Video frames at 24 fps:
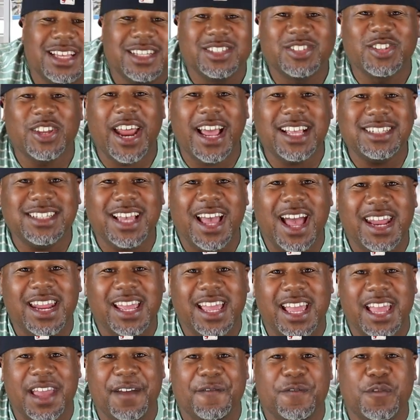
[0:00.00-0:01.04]
So that's kind
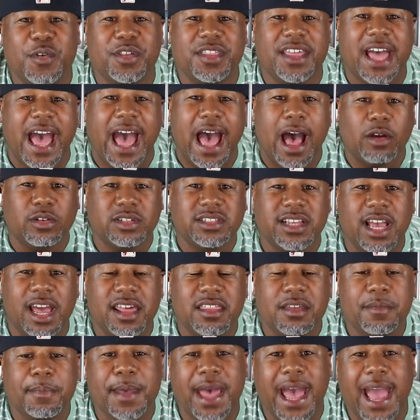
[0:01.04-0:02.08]
of it for the outside
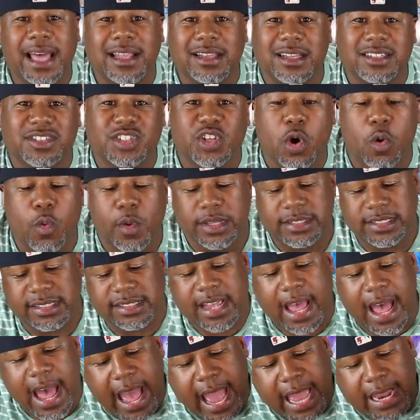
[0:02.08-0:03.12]
of the bag. Let's go
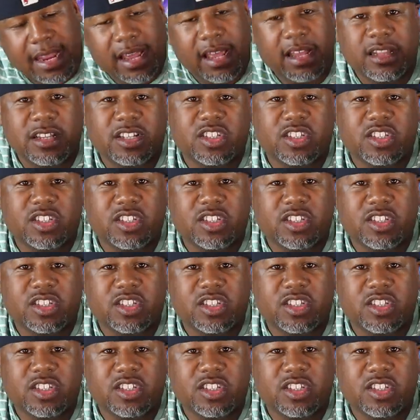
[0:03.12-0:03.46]
inside.